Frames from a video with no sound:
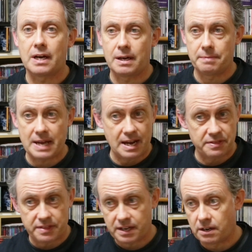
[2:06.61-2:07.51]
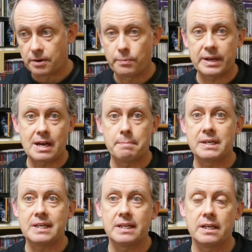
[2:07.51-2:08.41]
and they got Rick
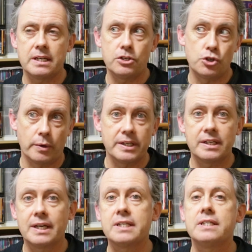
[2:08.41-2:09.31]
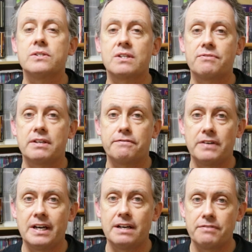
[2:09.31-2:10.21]
Emmett in, and he joined in
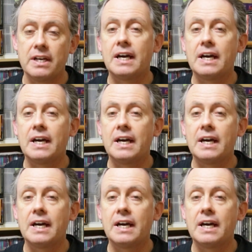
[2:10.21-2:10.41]
1975,